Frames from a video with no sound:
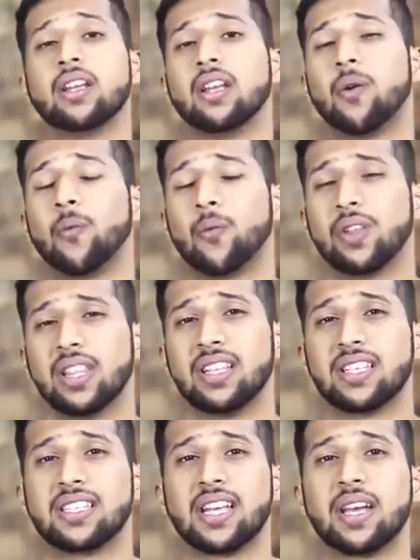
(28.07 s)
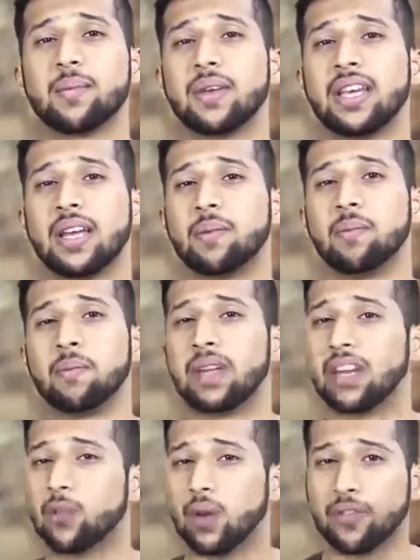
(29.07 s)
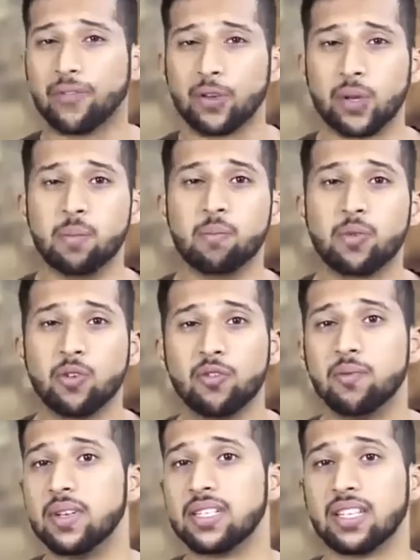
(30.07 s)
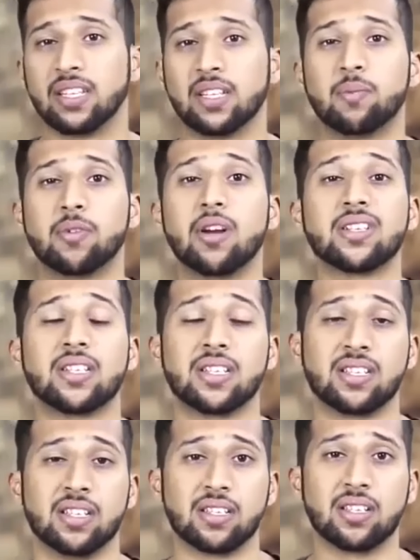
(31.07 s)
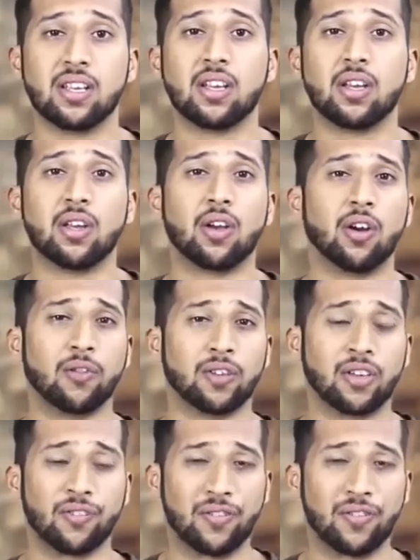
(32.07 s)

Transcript: Now, within this time, he had made quite a few improvements in the processes of the